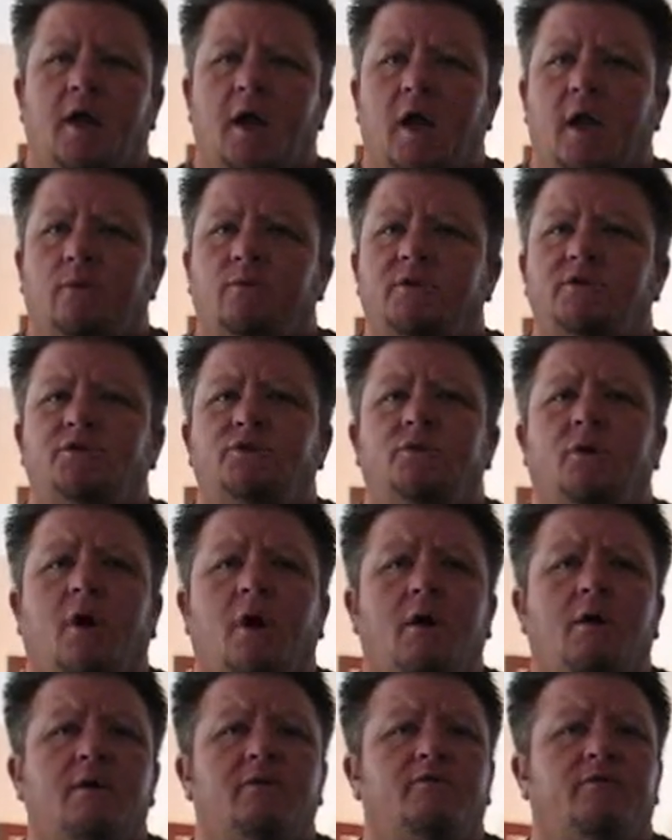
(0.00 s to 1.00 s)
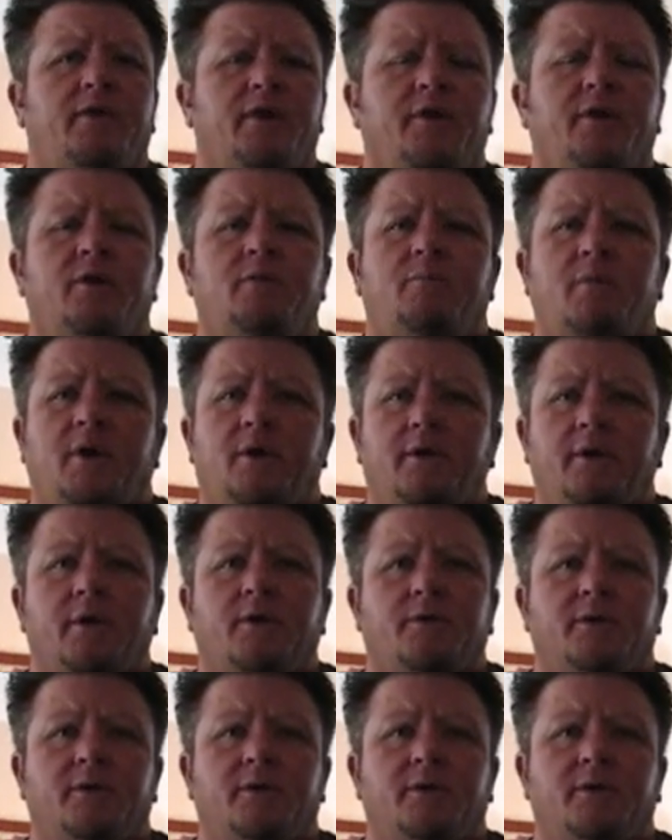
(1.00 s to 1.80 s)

I wish you all a very Merry